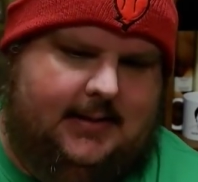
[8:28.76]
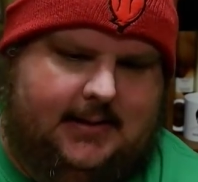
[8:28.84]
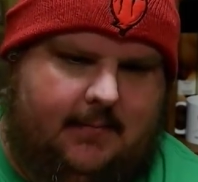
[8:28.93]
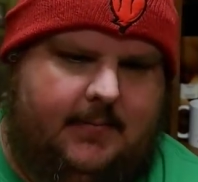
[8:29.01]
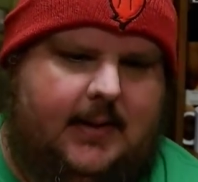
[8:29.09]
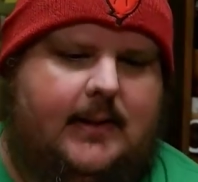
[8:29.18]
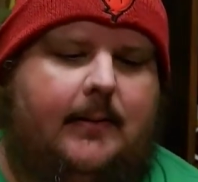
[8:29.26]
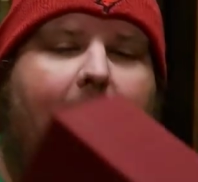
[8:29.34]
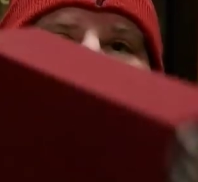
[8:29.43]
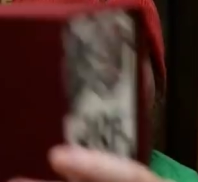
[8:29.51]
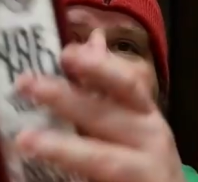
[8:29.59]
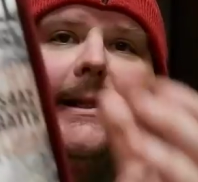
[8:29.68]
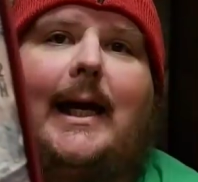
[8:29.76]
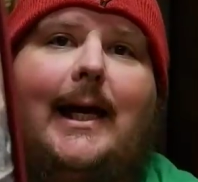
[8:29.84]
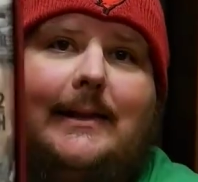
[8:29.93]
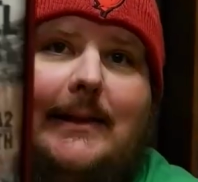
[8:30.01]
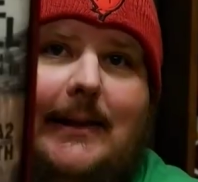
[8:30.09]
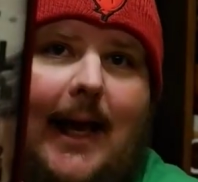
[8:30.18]
something to... Anyways,
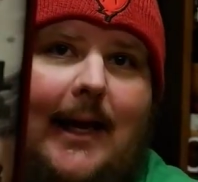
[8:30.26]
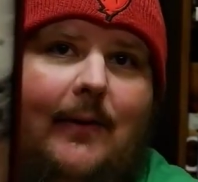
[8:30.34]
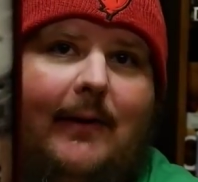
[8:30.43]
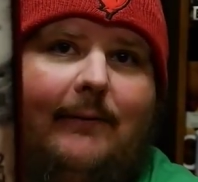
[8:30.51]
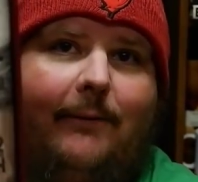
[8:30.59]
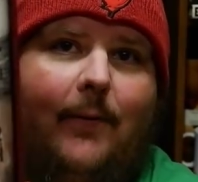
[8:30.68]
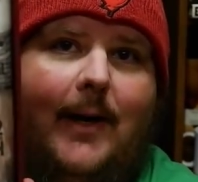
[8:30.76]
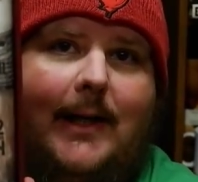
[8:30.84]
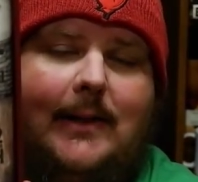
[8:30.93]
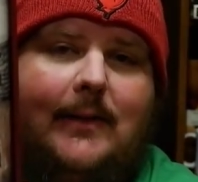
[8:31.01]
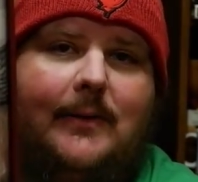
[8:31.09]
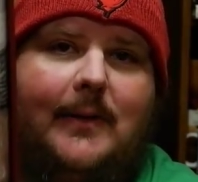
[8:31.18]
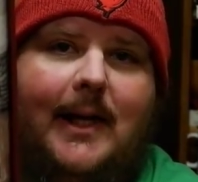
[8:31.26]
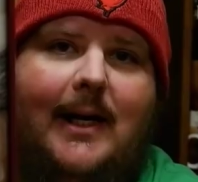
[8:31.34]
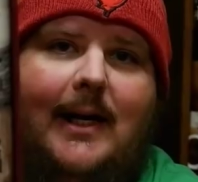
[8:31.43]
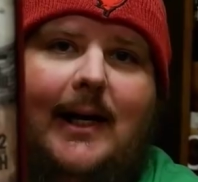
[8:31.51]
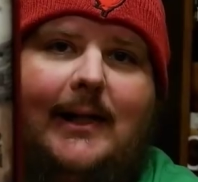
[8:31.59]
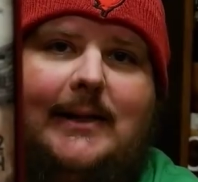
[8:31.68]
it's NOS4A2.
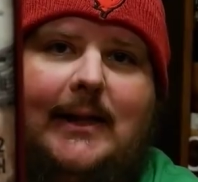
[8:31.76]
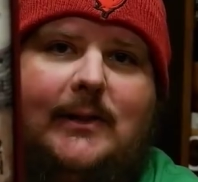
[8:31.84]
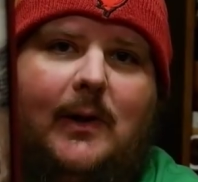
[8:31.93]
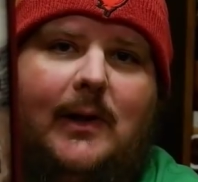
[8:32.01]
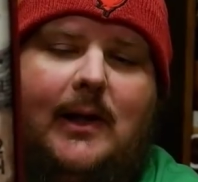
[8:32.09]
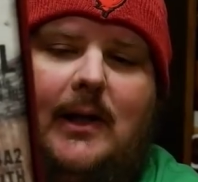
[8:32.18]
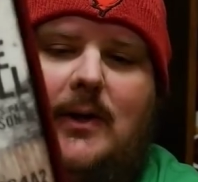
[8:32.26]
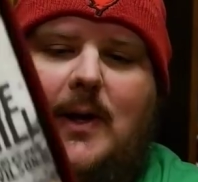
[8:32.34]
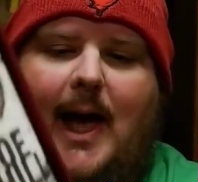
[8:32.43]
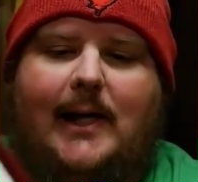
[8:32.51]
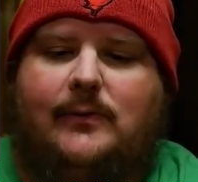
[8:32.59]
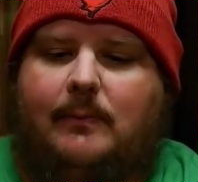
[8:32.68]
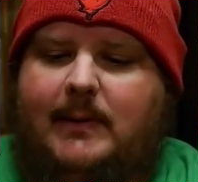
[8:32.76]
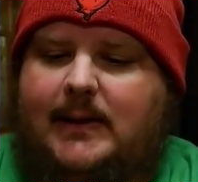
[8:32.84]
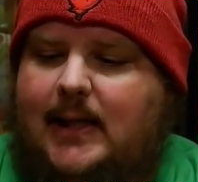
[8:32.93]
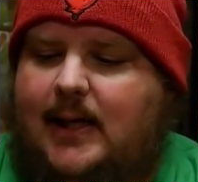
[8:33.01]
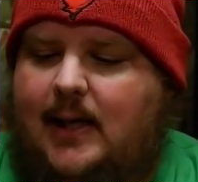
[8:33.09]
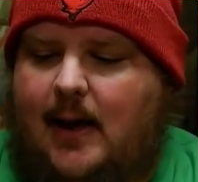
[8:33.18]
It's this one you guys will be
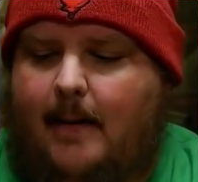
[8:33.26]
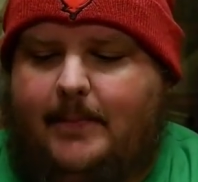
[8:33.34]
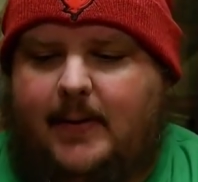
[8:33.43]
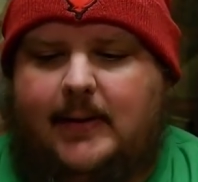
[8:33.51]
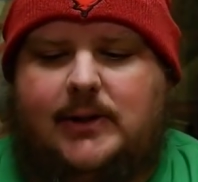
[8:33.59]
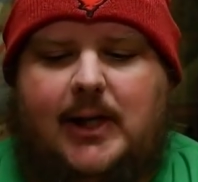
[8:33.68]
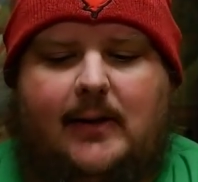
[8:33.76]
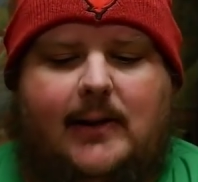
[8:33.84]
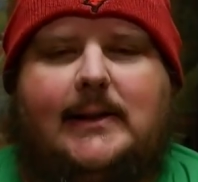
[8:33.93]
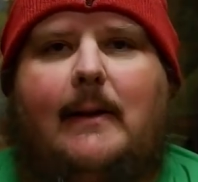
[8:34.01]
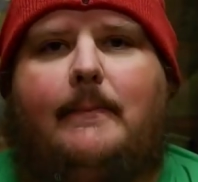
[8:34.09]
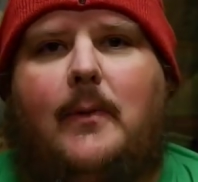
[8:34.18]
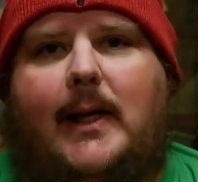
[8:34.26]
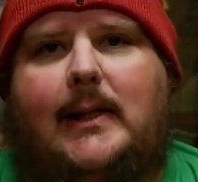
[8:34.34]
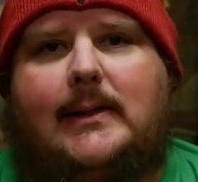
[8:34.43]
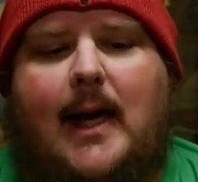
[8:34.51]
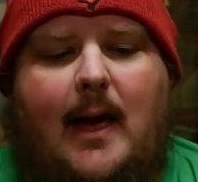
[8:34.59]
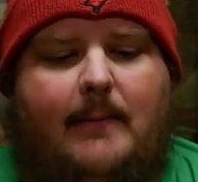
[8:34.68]
seeing up on the channel at some point
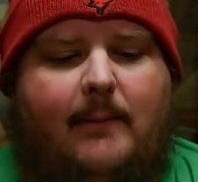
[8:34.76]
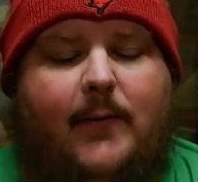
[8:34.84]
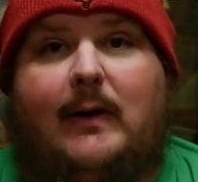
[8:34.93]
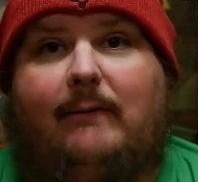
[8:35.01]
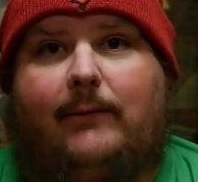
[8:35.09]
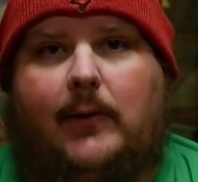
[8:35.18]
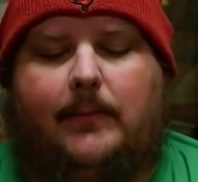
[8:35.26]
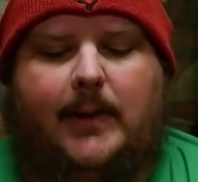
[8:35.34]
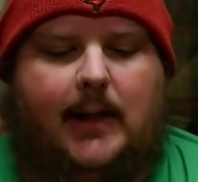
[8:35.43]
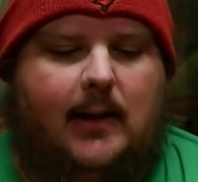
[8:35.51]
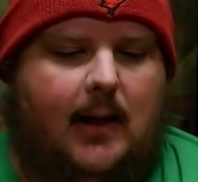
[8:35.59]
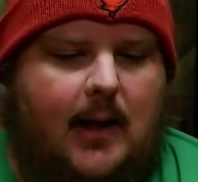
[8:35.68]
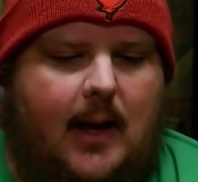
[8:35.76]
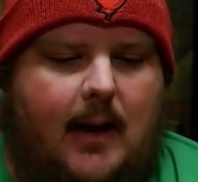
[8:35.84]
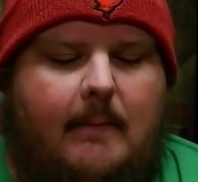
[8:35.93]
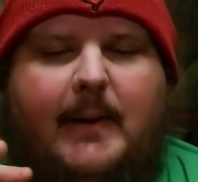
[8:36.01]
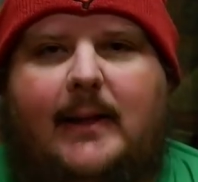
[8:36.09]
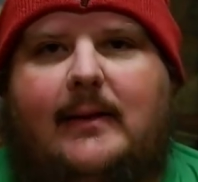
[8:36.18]
in time. I've already filmed it.
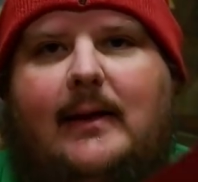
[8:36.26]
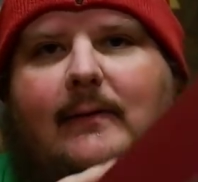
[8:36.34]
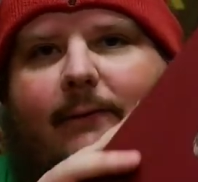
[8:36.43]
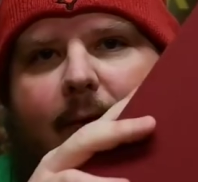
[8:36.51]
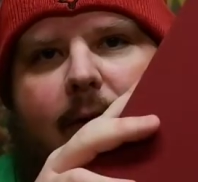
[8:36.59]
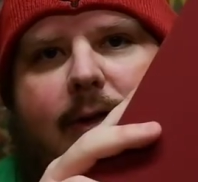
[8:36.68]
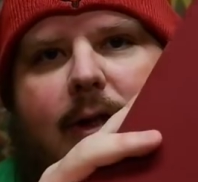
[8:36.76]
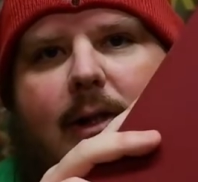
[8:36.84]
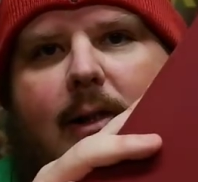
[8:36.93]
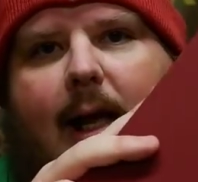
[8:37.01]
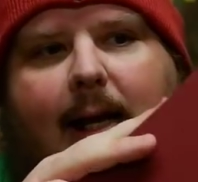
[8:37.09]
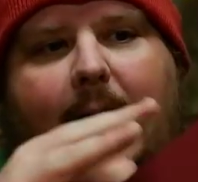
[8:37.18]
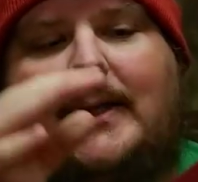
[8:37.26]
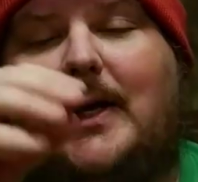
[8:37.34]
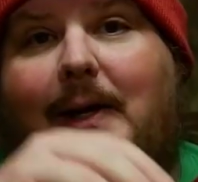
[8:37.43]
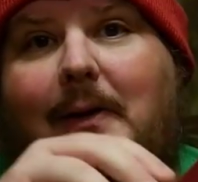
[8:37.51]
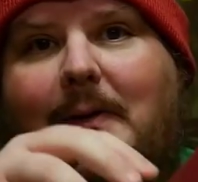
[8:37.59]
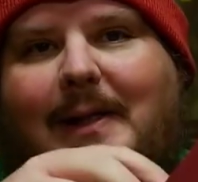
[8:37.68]
But this version, and that's
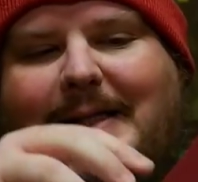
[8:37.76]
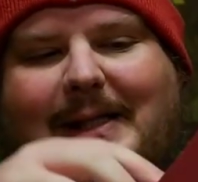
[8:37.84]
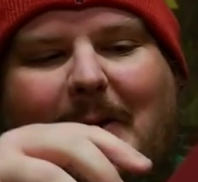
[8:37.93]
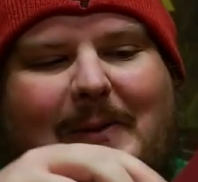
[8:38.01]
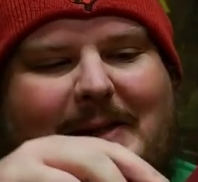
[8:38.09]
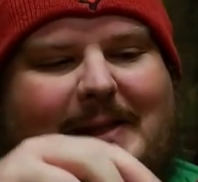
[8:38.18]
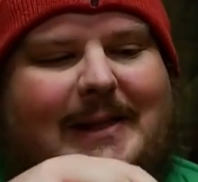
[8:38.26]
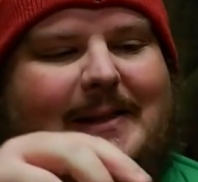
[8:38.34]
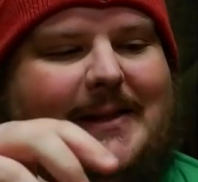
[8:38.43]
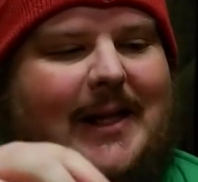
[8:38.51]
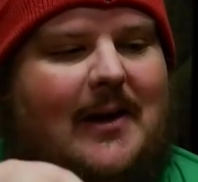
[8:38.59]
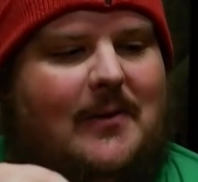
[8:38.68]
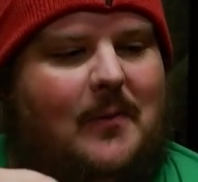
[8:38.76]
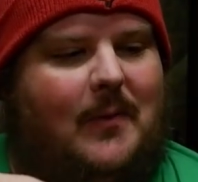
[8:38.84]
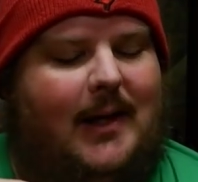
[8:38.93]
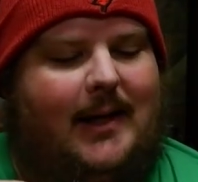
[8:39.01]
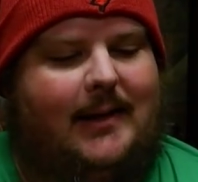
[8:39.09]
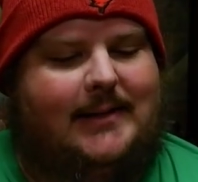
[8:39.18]
how I know it's so stuck
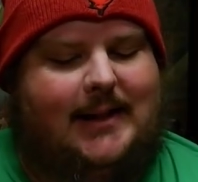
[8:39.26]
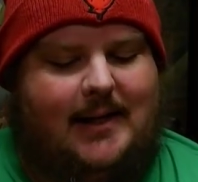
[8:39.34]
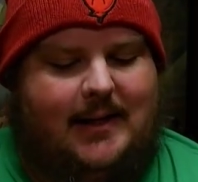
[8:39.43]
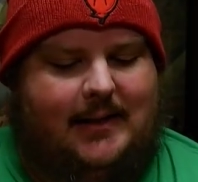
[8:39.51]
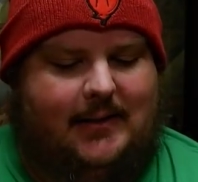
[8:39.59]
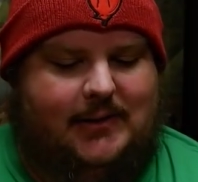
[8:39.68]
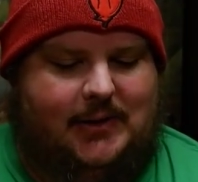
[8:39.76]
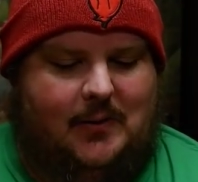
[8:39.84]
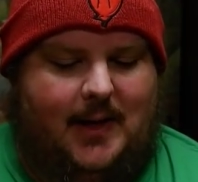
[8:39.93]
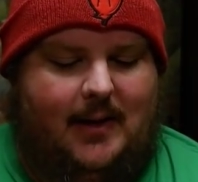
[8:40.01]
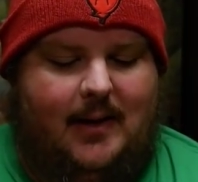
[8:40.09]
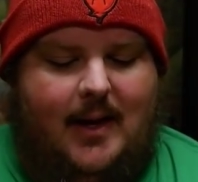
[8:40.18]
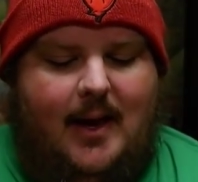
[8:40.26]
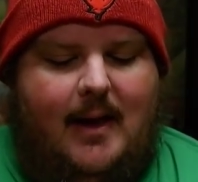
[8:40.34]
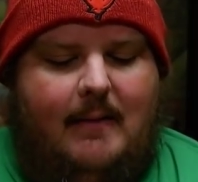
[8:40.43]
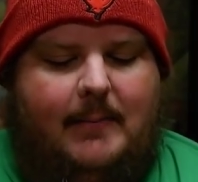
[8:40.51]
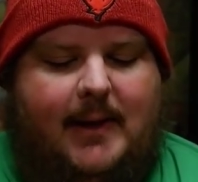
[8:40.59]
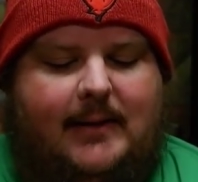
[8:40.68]
uh, stuck in there so well.
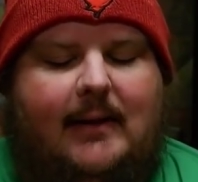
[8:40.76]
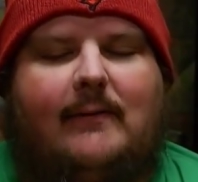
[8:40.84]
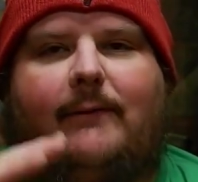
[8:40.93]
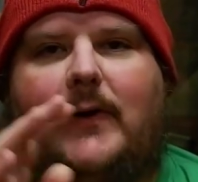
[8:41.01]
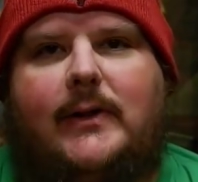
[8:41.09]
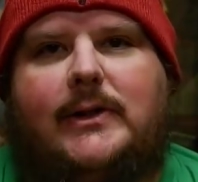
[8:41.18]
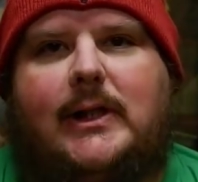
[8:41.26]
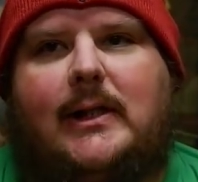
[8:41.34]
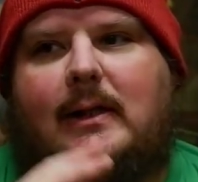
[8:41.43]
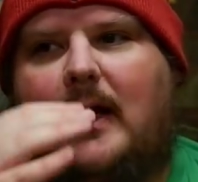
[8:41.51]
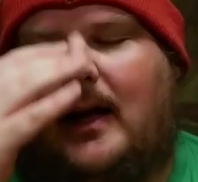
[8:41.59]
But this version,